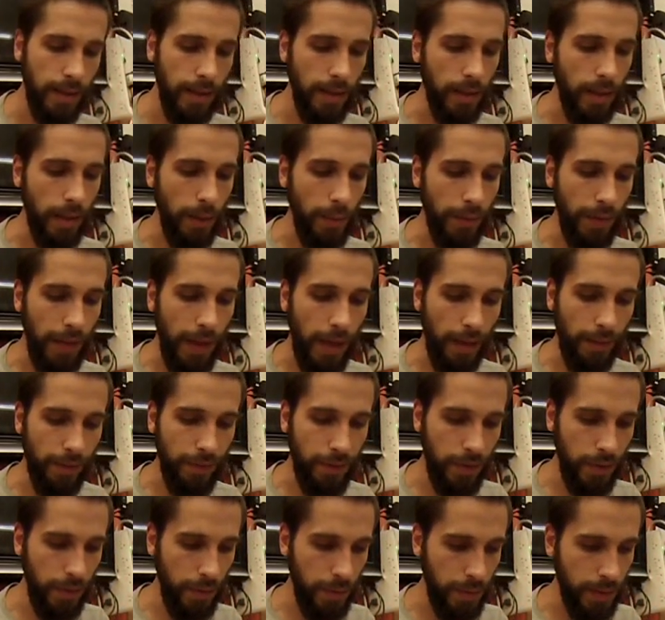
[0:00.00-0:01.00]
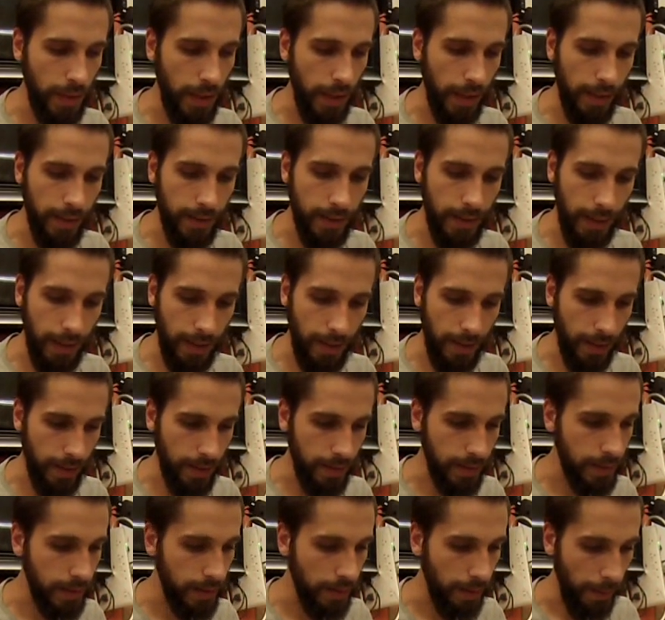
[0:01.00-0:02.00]
when they have two sides like
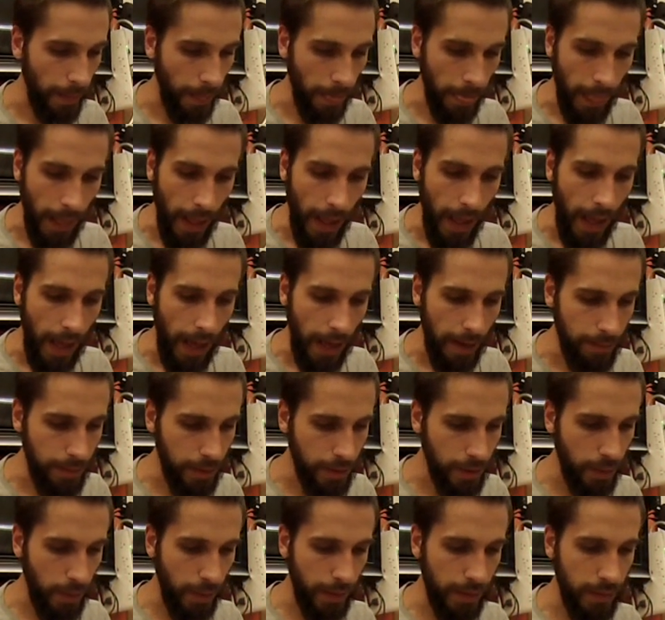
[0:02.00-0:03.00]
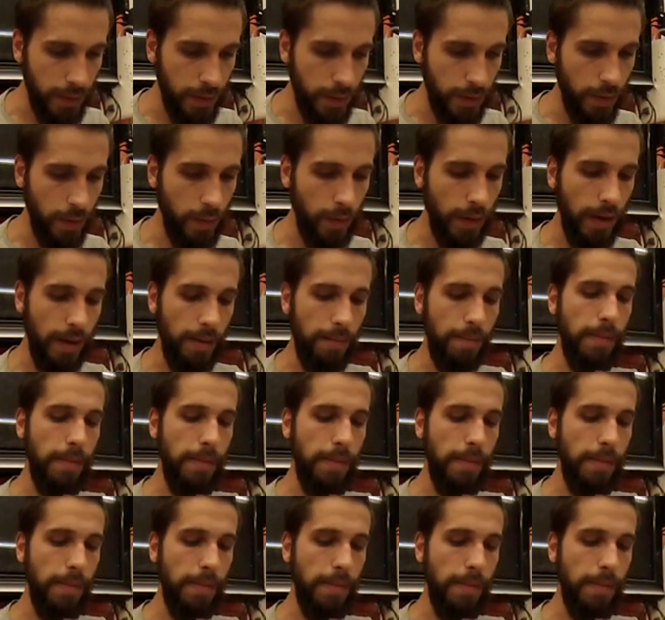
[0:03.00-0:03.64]
this. I'm just going to